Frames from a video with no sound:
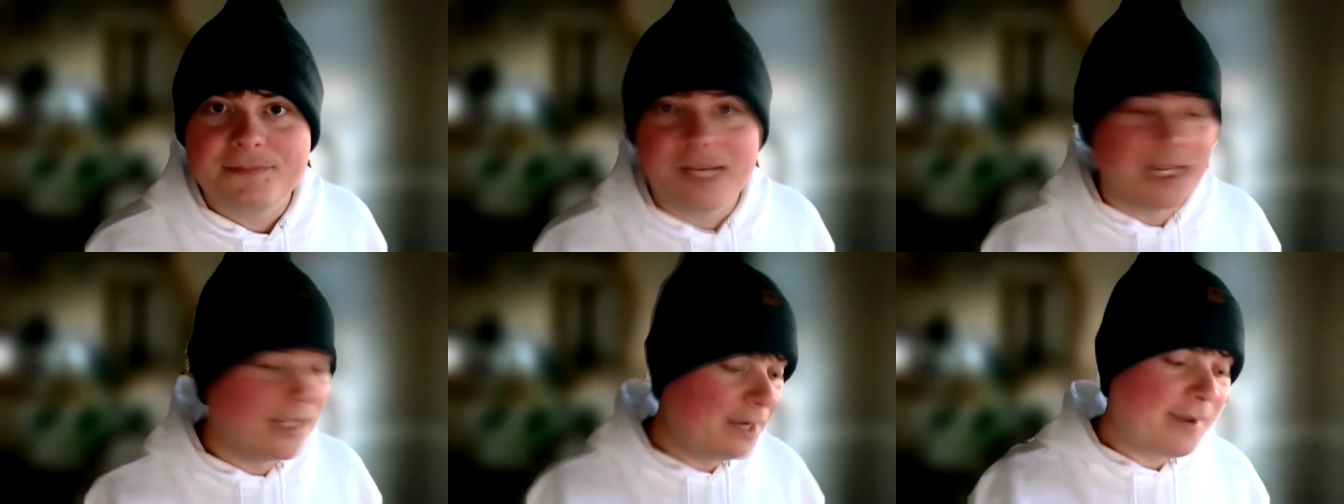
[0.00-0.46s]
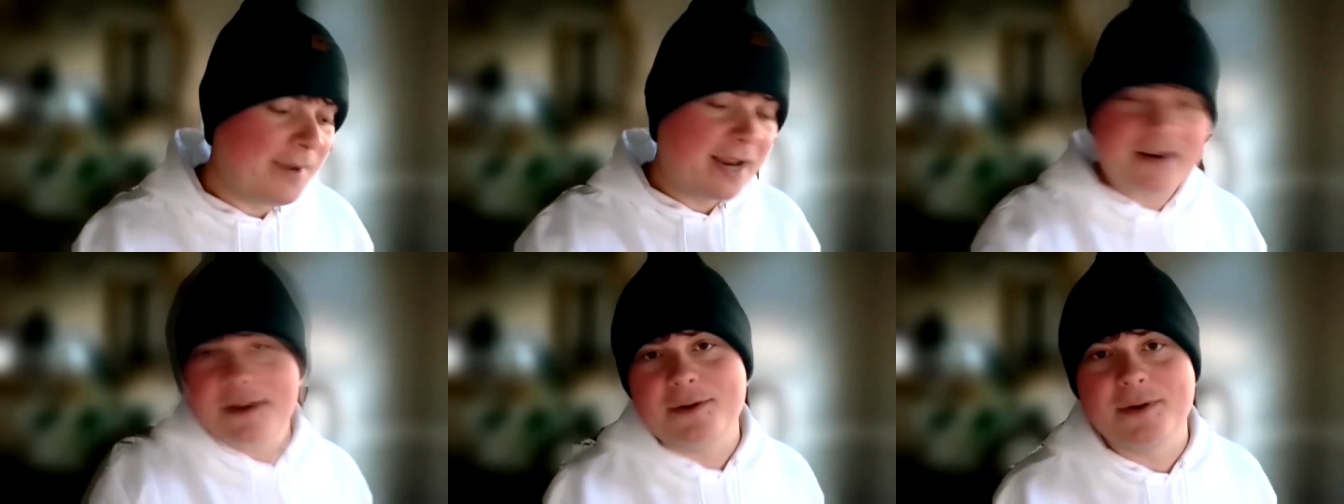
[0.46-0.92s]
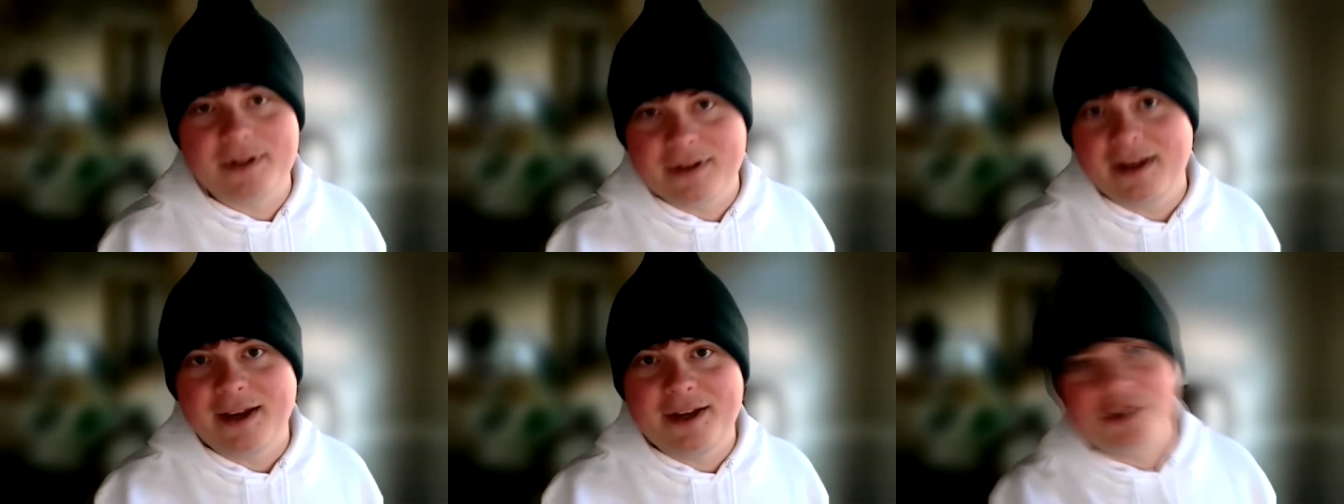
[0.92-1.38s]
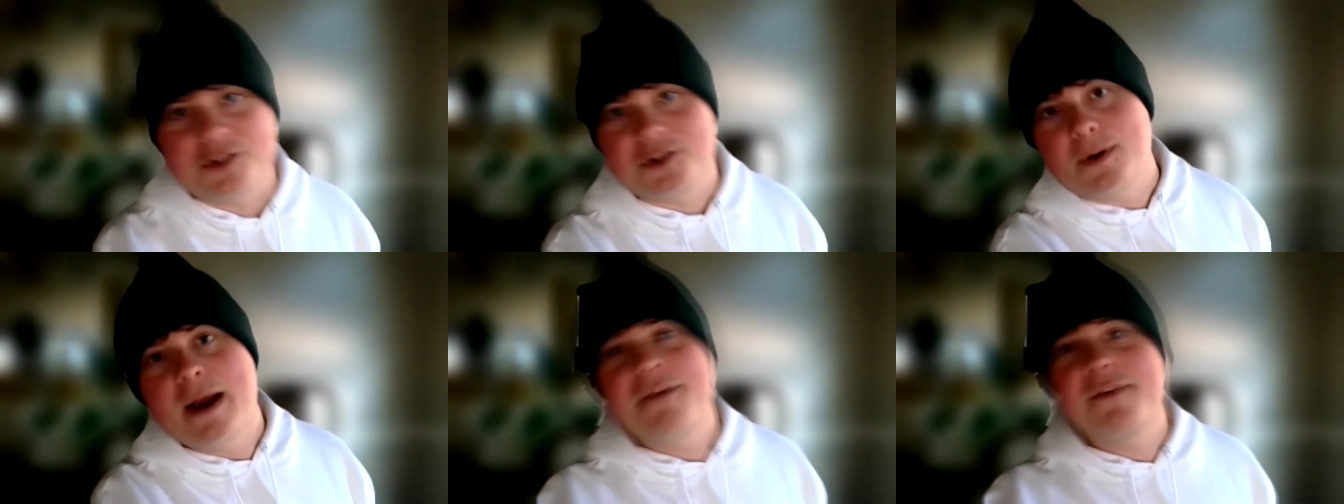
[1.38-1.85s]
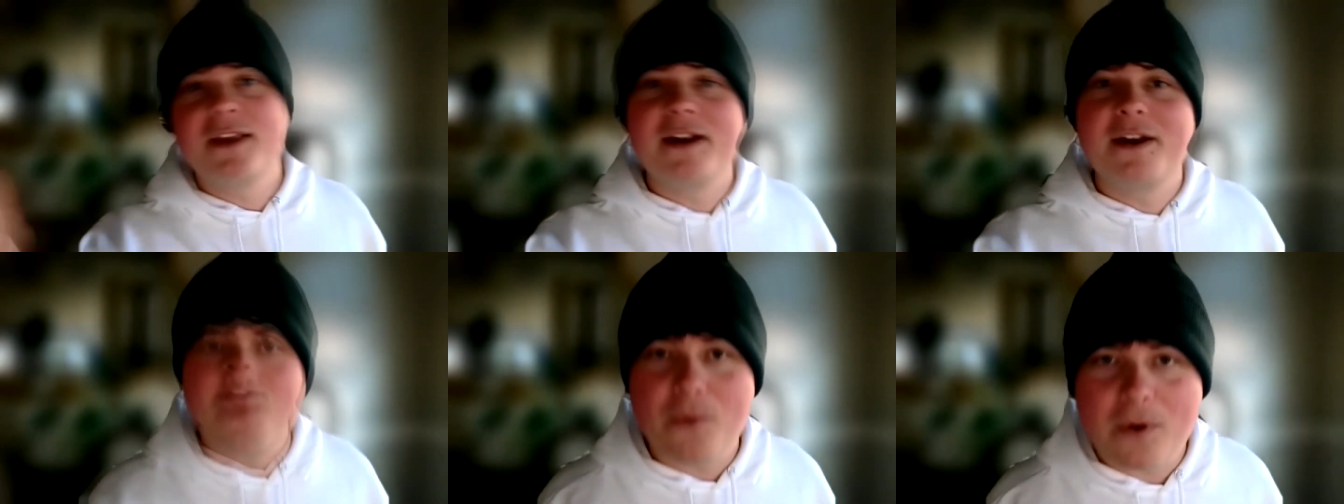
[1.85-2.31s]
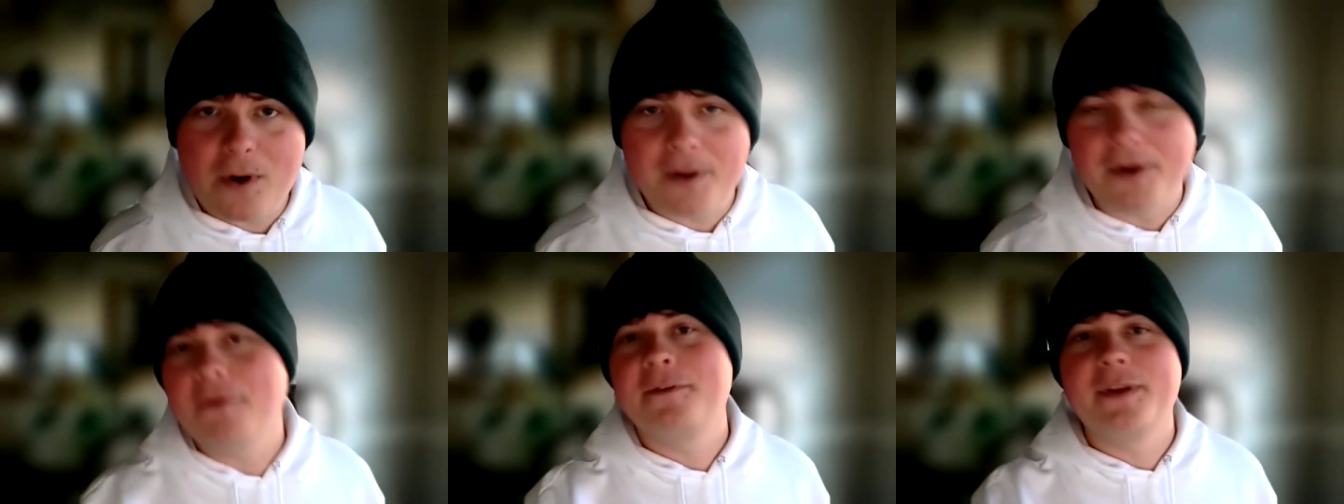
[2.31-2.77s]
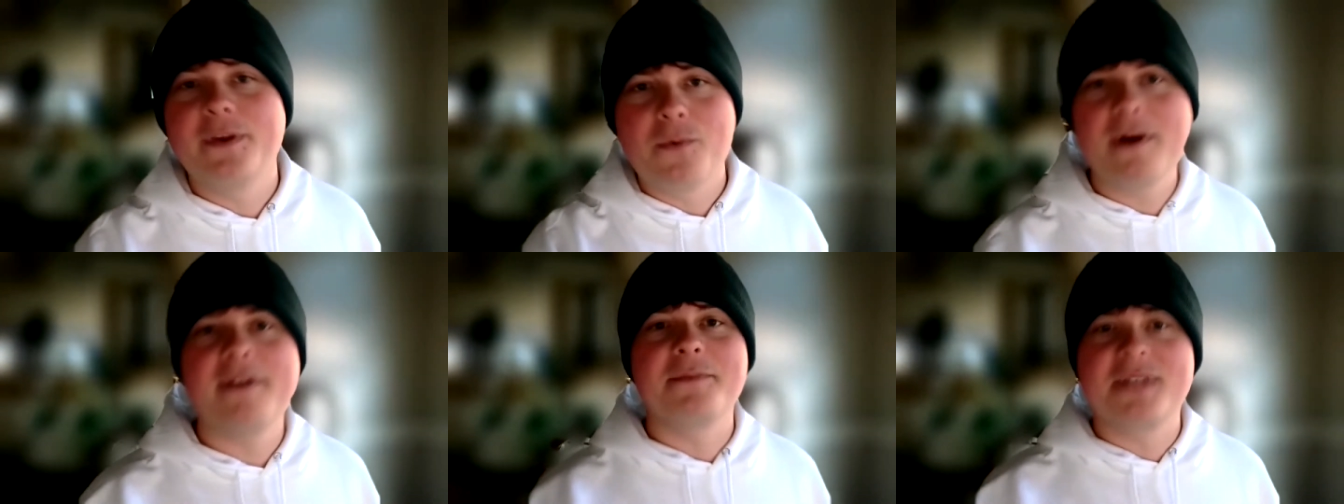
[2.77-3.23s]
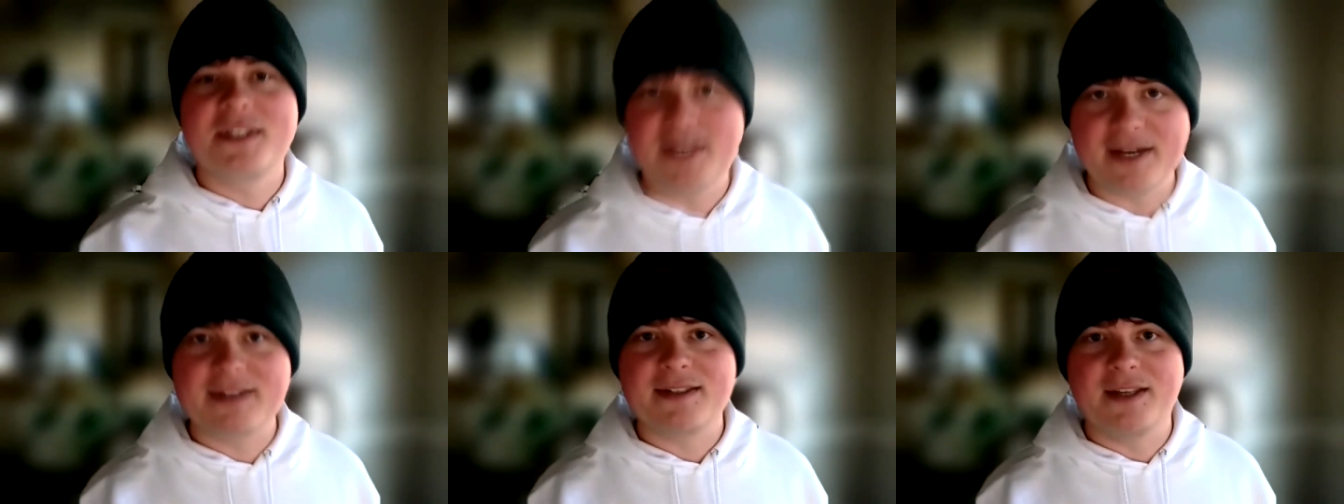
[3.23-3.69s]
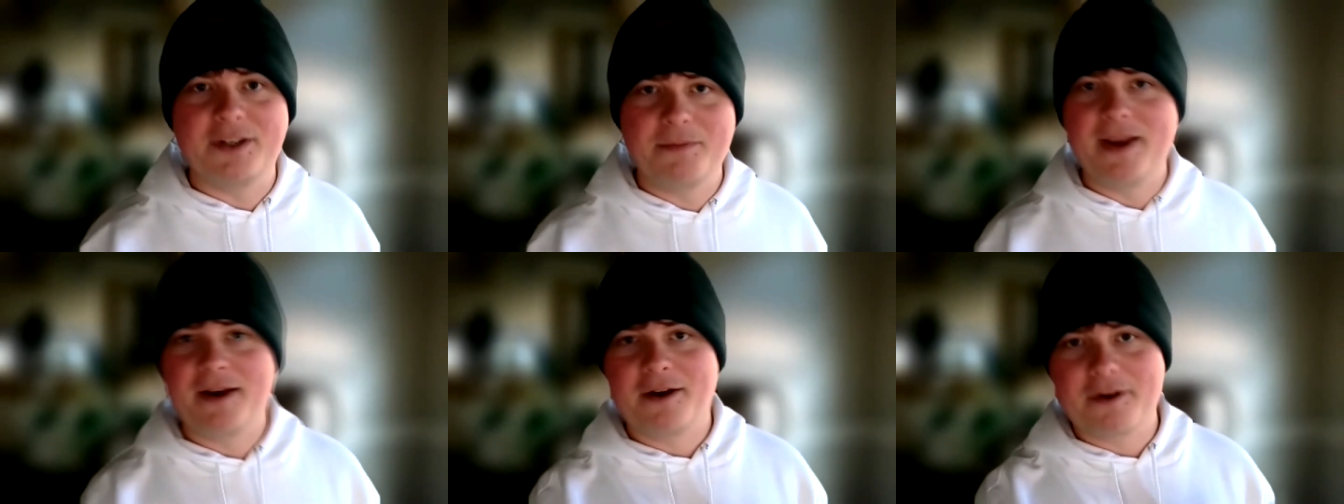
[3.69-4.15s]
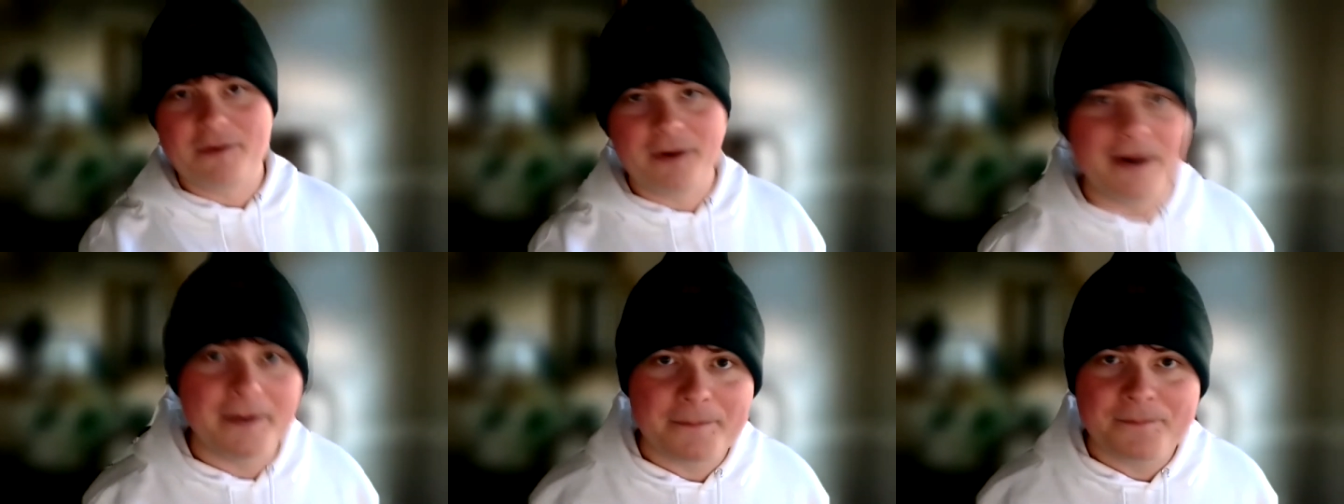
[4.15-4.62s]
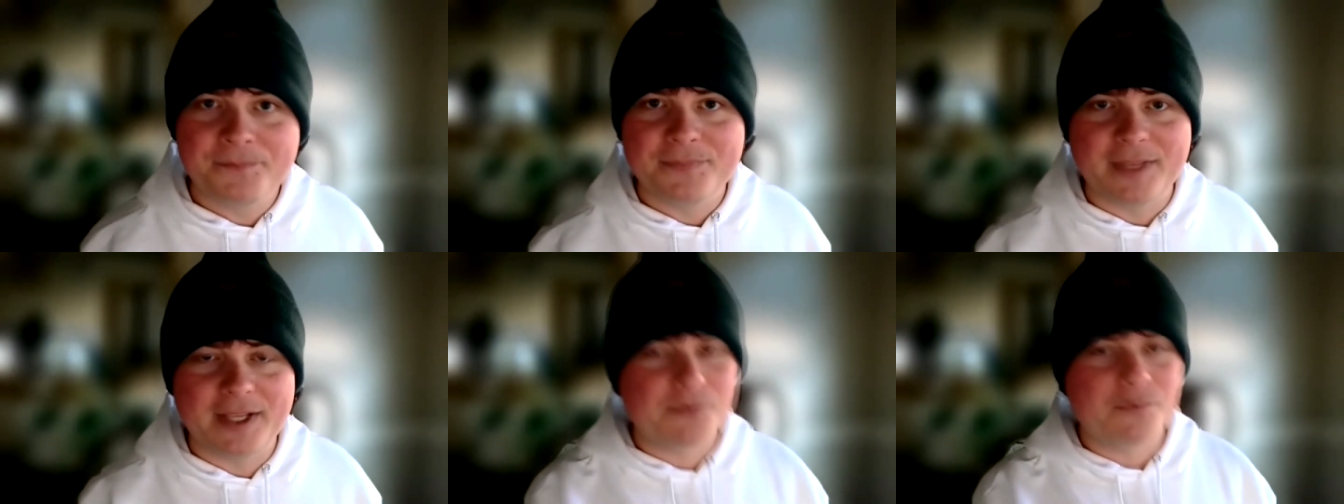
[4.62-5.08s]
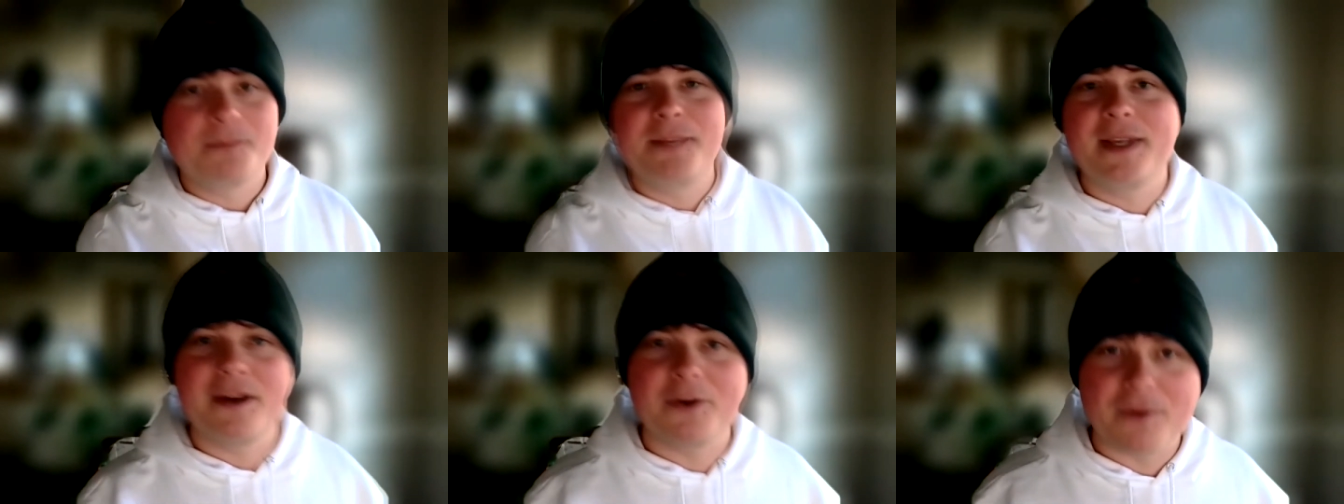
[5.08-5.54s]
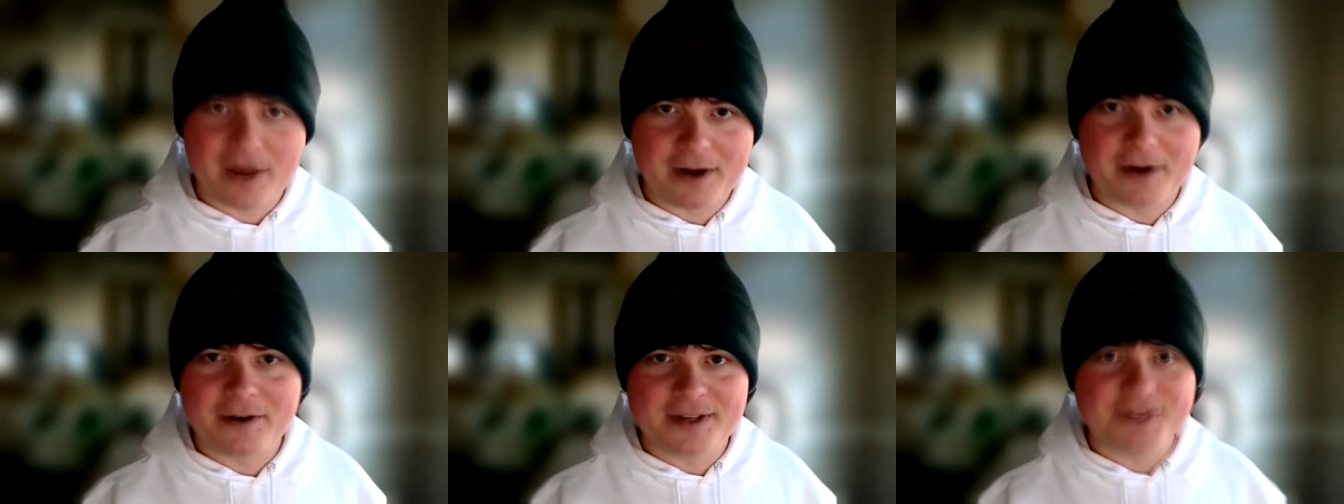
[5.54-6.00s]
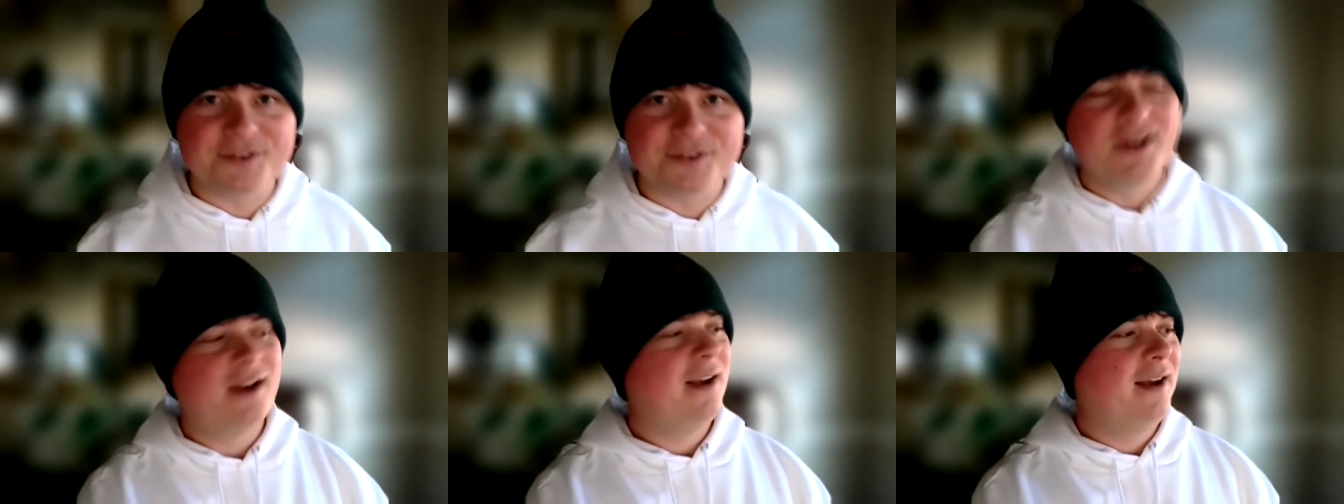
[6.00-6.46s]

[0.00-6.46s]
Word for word: And then you make another one and just throw everything on the wall. And hopefully one of them sticks and you make a career. That's what being a writer is.